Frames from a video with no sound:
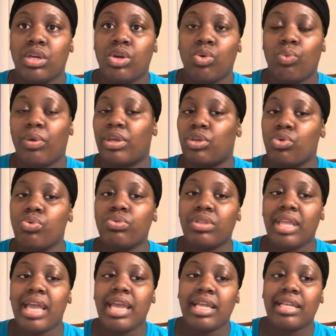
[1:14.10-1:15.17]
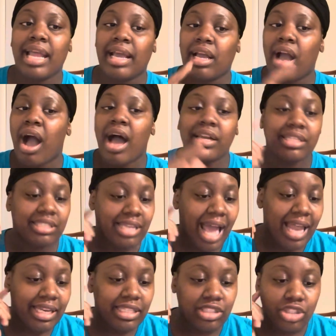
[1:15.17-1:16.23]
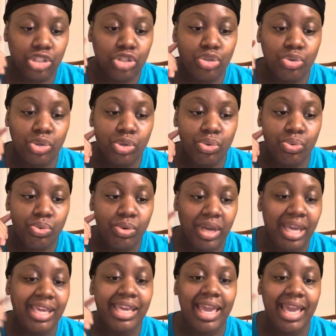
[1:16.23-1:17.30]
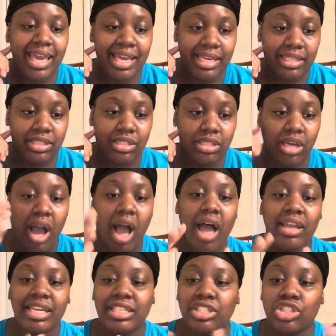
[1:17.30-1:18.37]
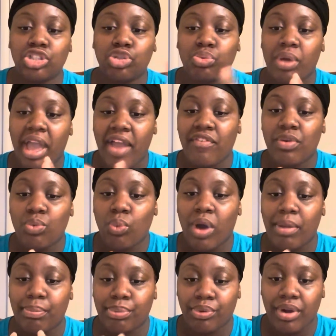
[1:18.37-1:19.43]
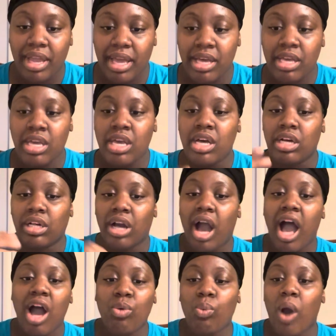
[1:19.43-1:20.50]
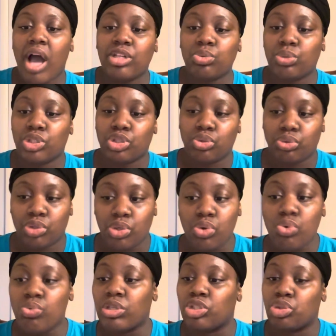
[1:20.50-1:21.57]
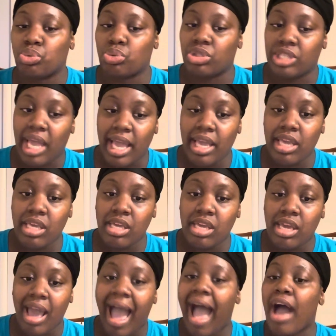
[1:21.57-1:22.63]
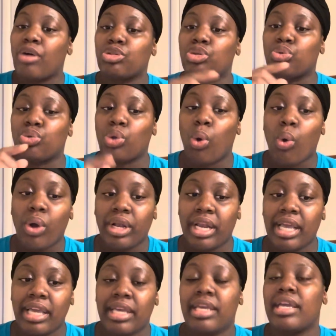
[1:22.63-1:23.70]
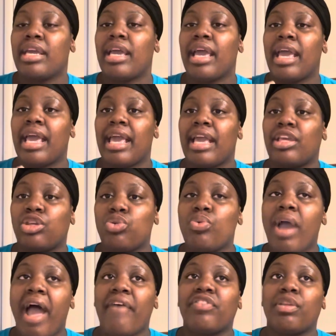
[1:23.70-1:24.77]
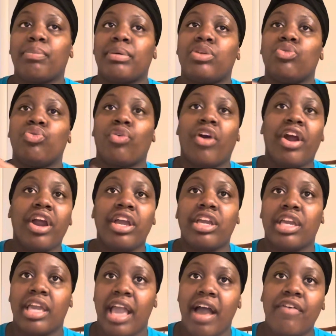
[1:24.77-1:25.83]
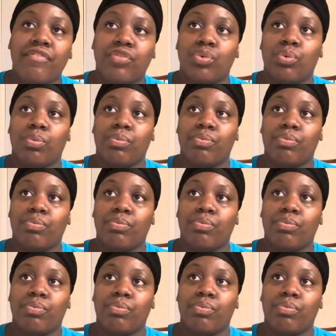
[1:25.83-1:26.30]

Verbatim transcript: When you think that God is not listening to you, He is. God listens to everyone prayer. God watch what you do, what you say, how you doing it. And you have to be very careful